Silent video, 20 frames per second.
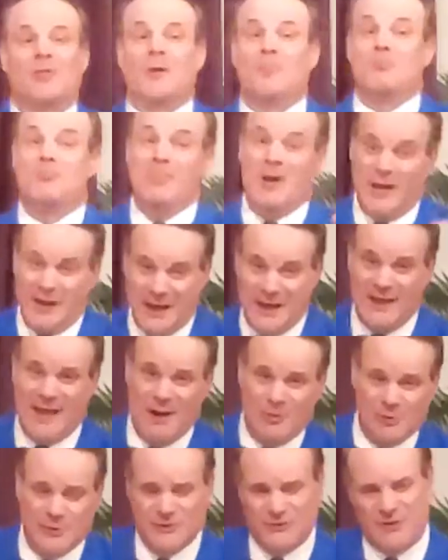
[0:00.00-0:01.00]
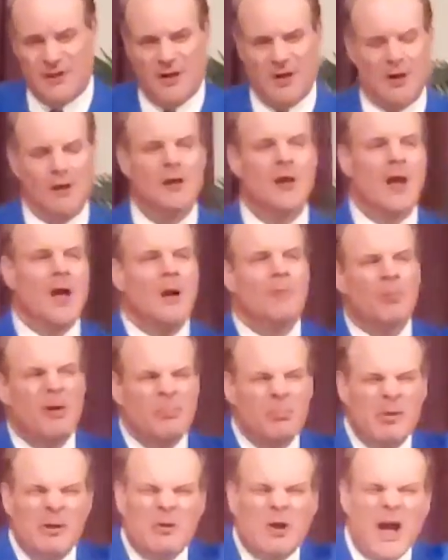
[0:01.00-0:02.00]
the money that was there,
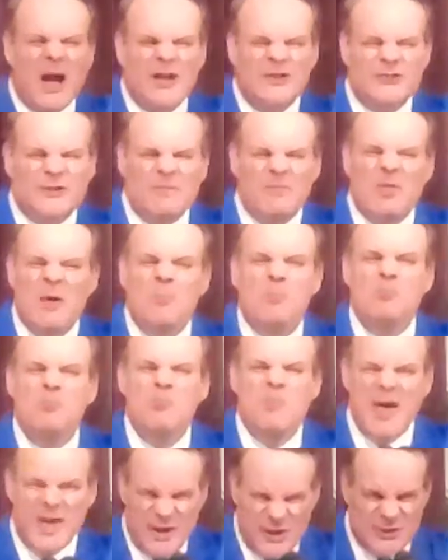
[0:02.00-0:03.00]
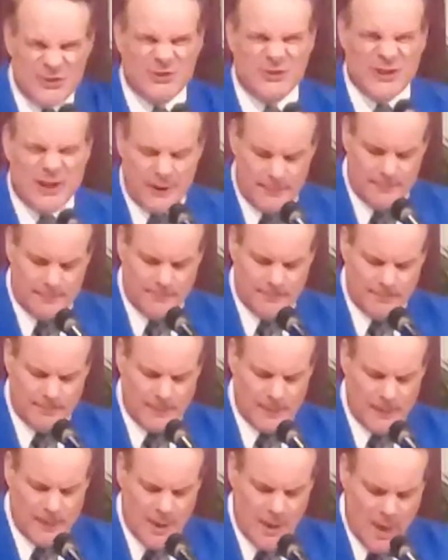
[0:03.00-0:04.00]
but because of the medicine
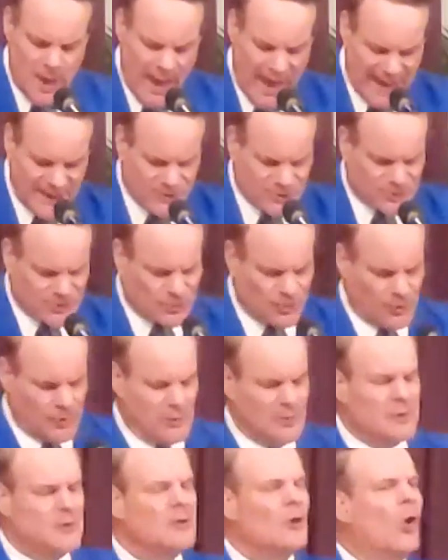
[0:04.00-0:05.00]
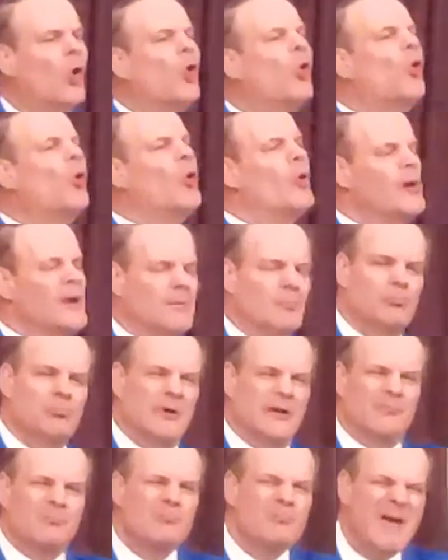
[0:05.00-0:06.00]
a certain
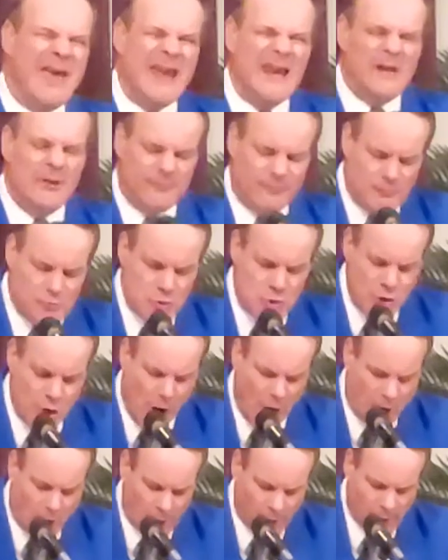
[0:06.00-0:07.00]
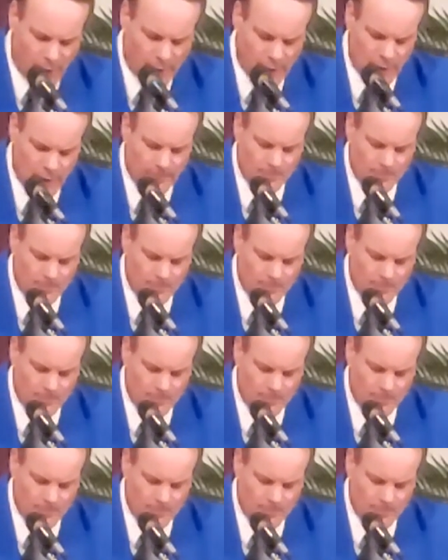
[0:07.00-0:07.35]
ointment made of nard